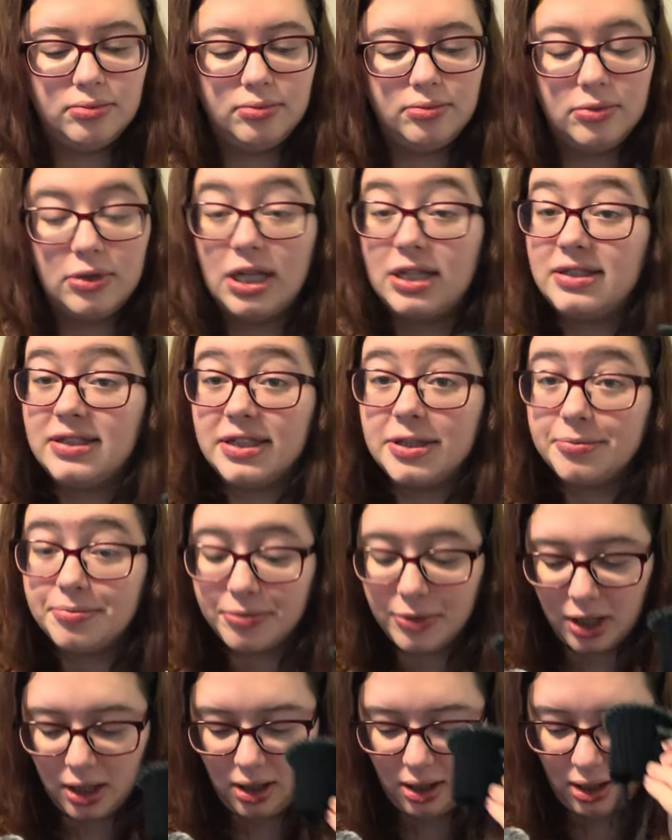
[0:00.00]
That's it.
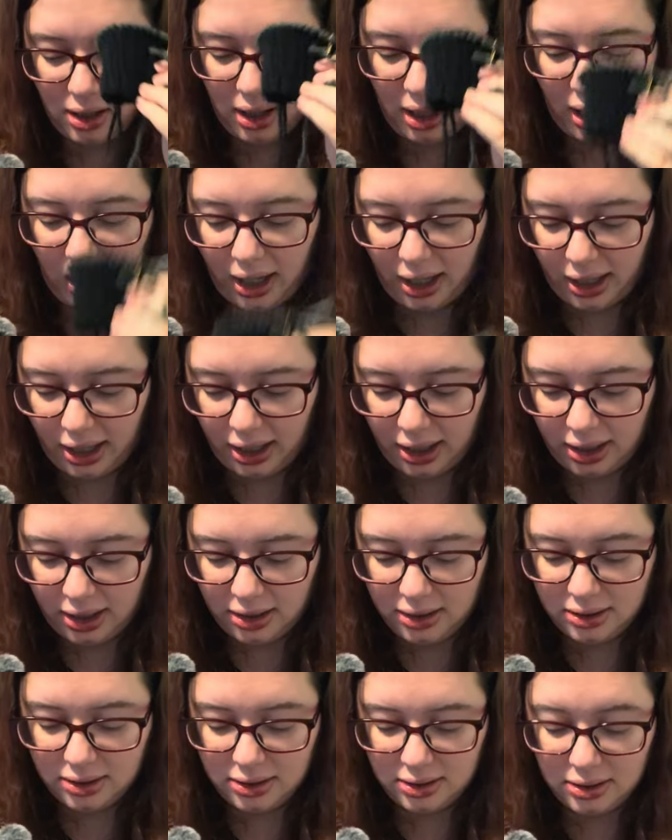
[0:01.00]
I
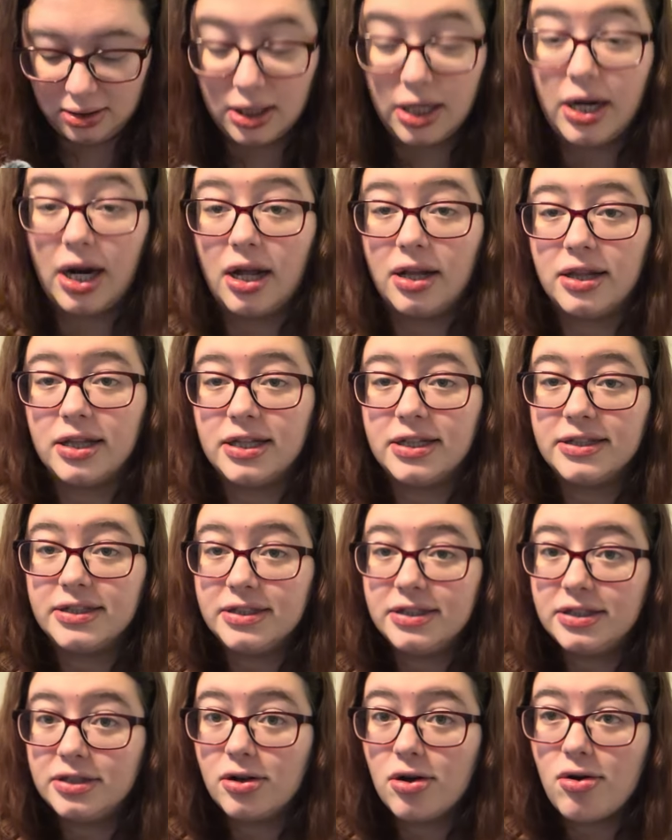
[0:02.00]
knit on
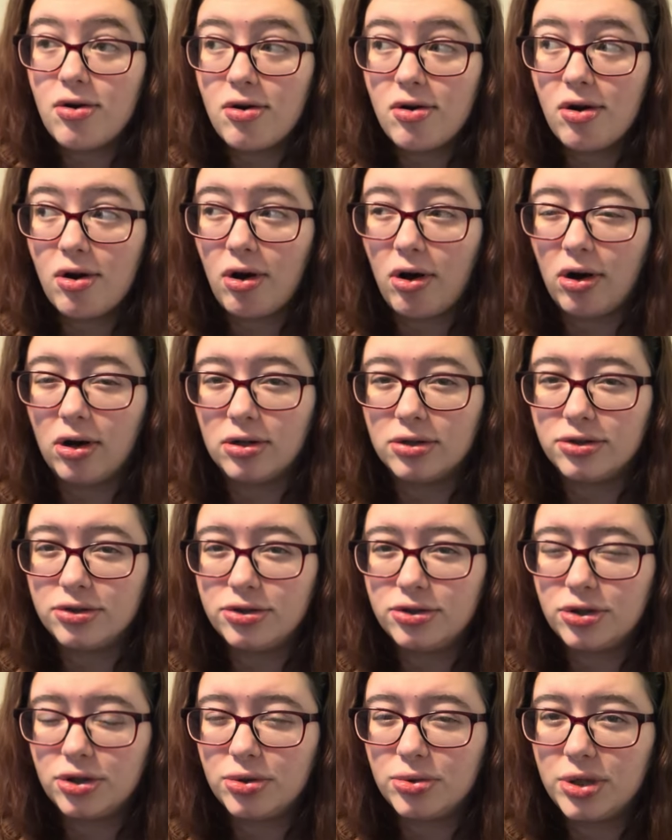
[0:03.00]
this
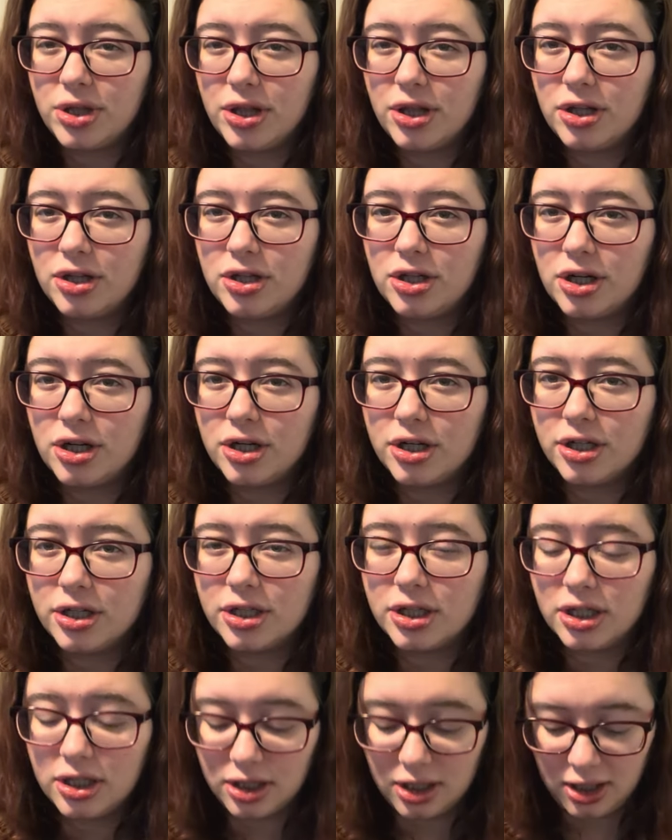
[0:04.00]
also in the dark,
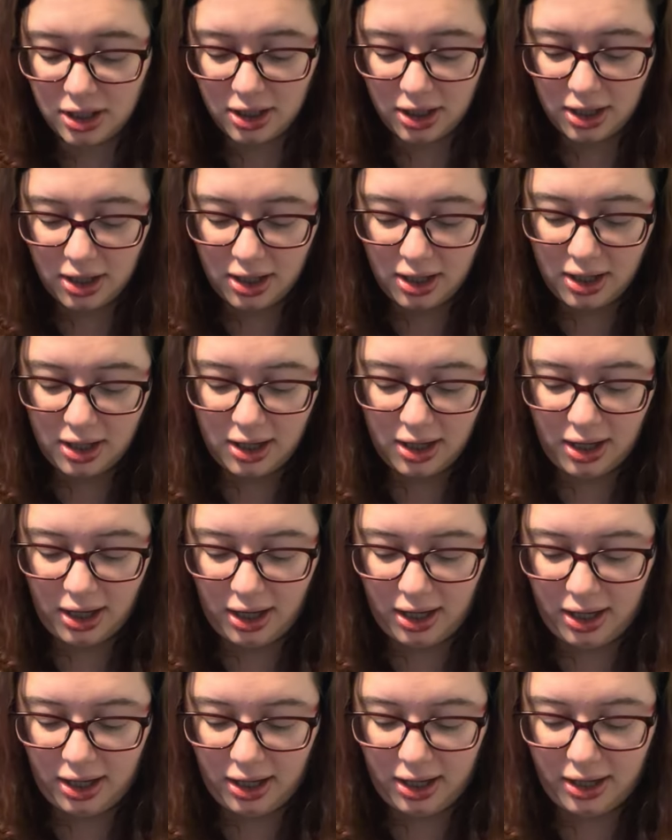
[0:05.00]

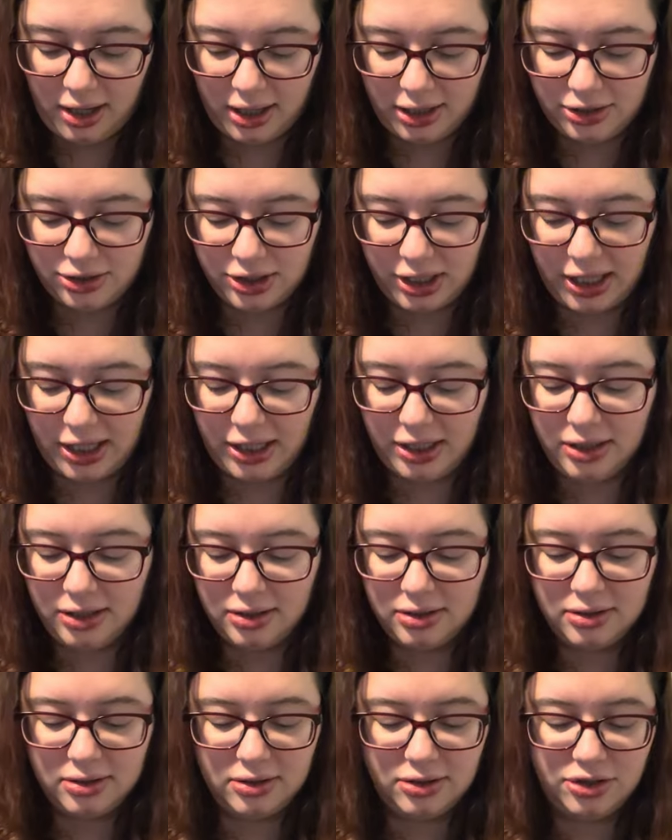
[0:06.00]
and I tried
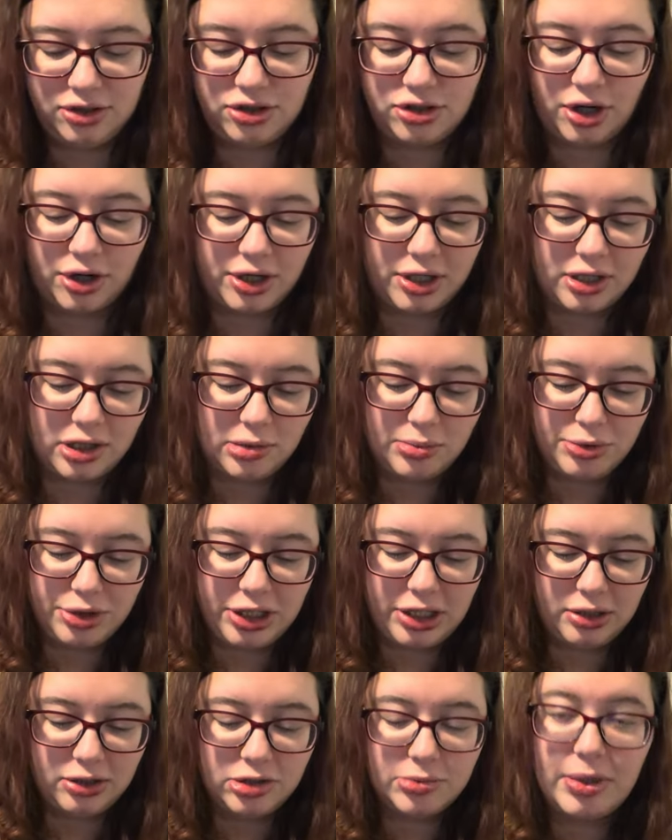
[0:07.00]
starting the
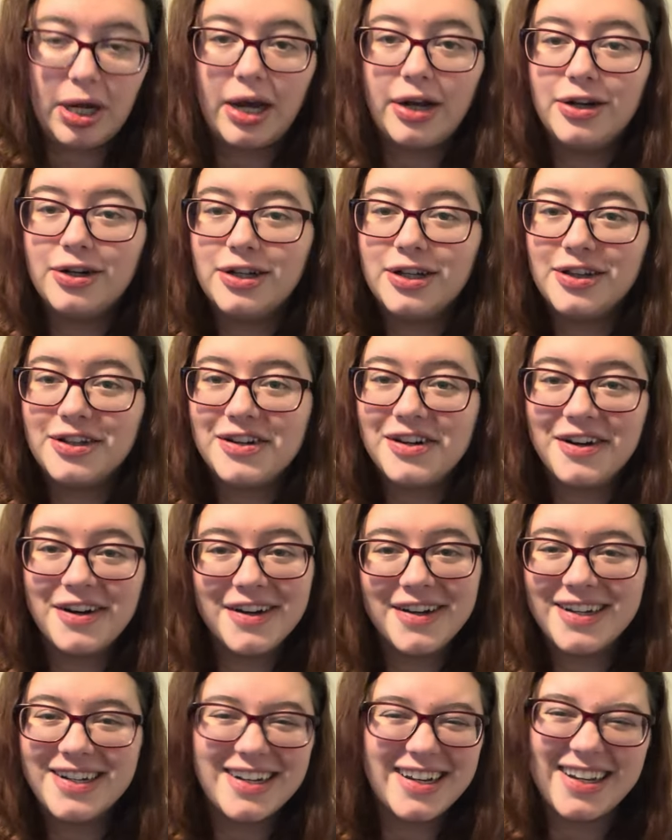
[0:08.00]
brioche pattern in the
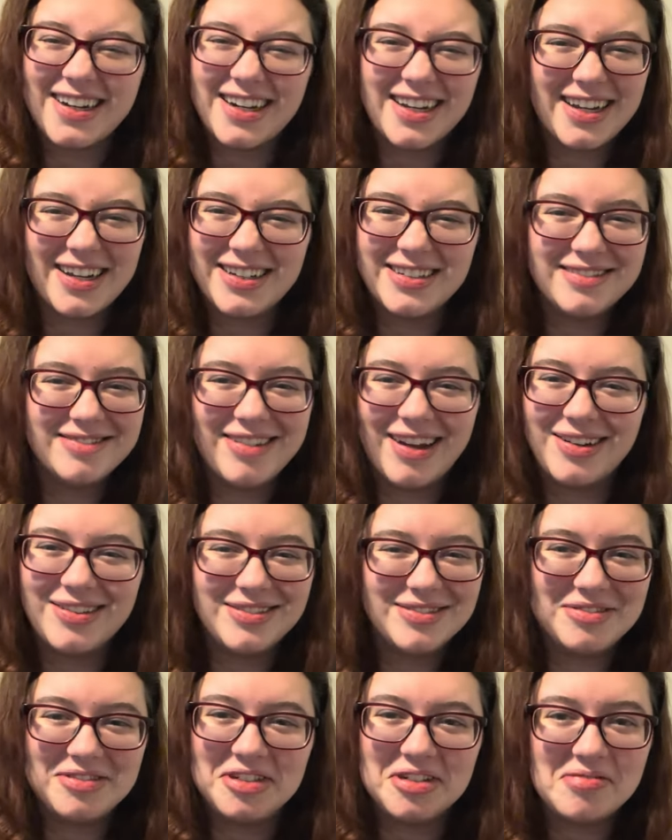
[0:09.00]
dark, and I
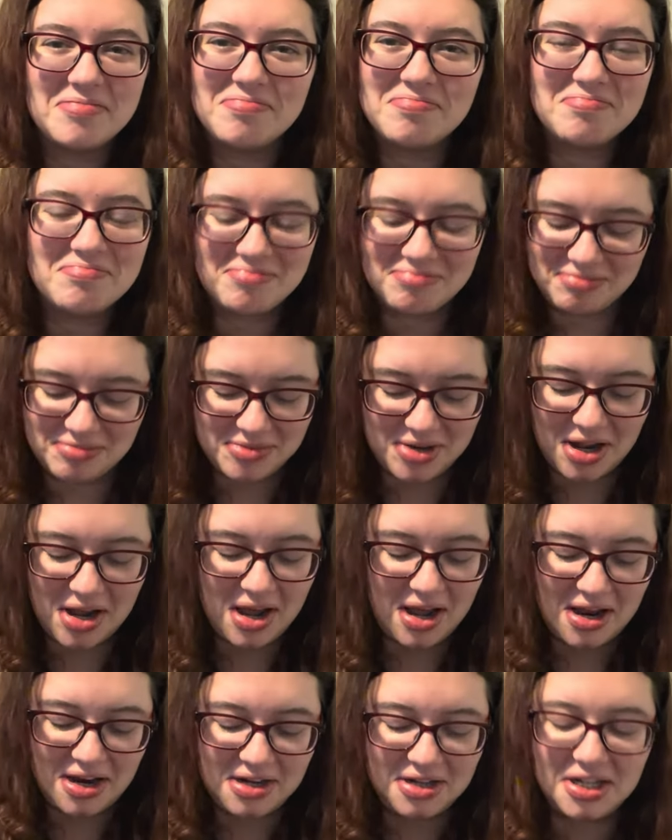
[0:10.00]
didn't
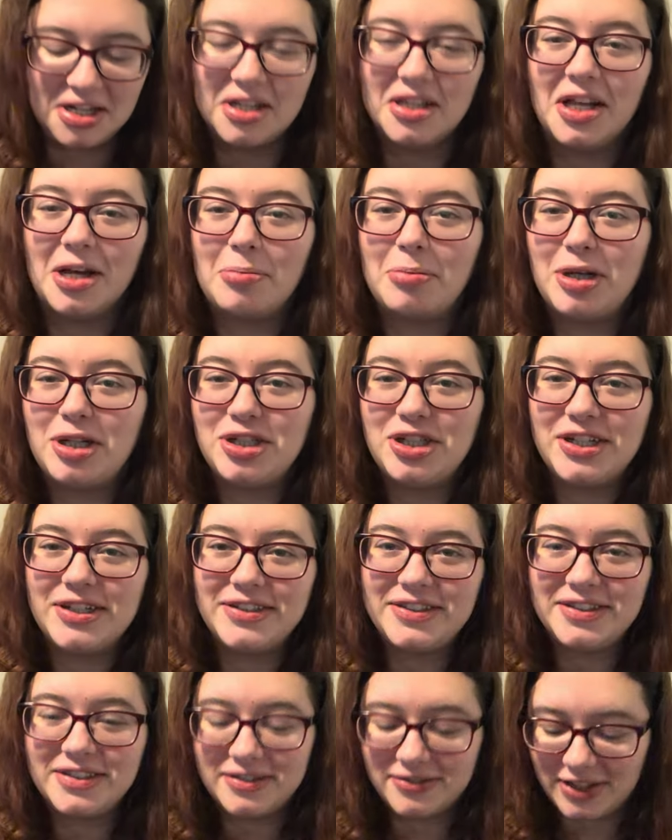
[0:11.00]
like my
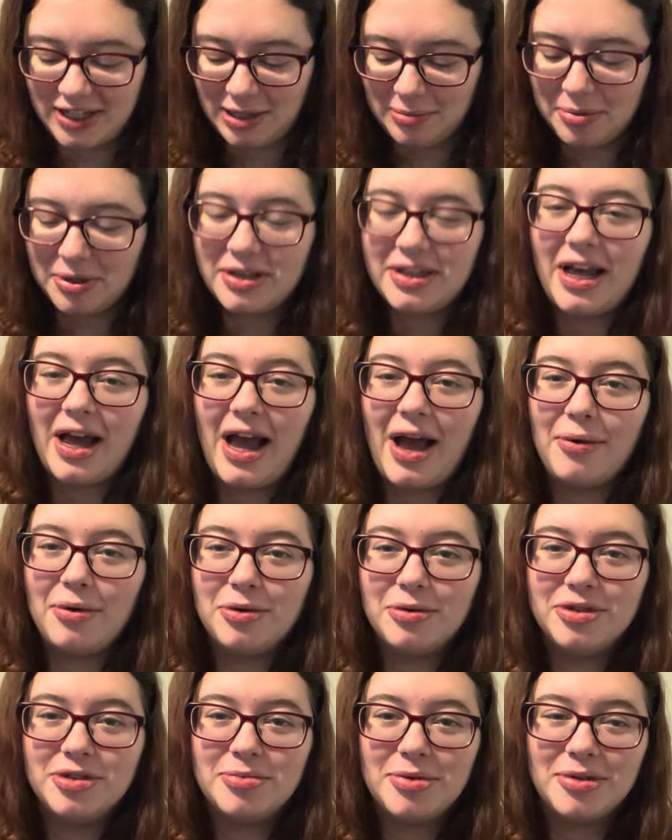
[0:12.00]
chances of keeping that how it
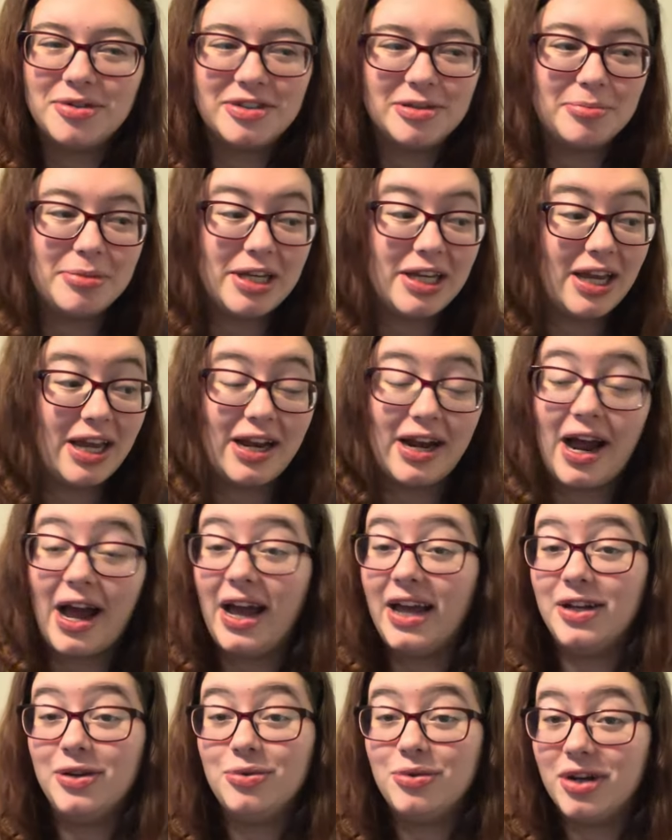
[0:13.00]
was supposed to be, and
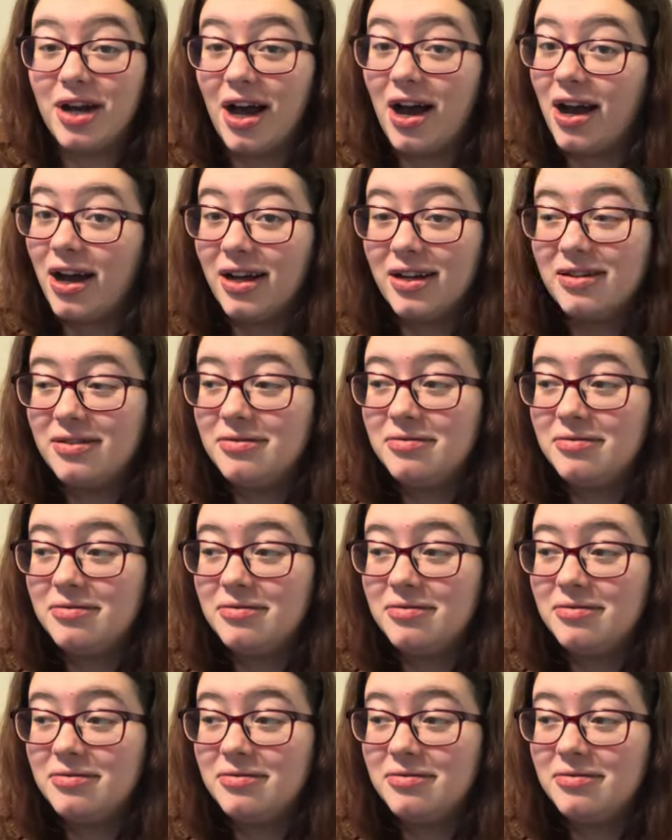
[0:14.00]
I do not